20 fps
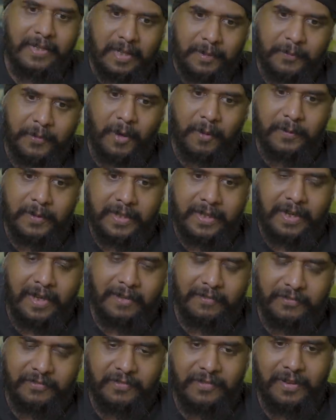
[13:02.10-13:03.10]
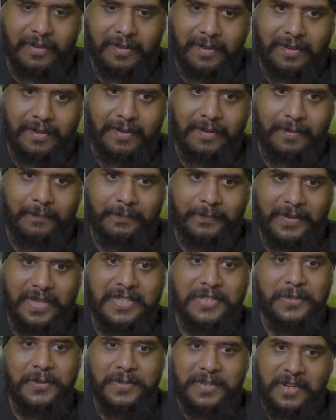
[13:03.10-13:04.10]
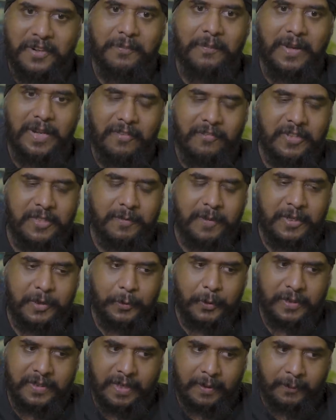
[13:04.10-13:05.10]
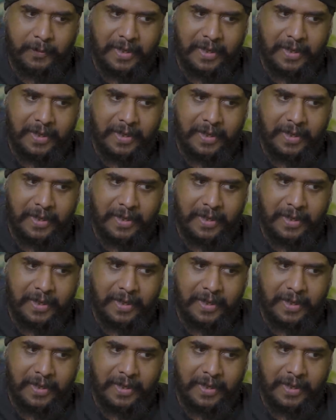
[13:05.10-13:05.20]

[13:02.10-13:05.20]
it'll probably have its own set of benefits by doing that.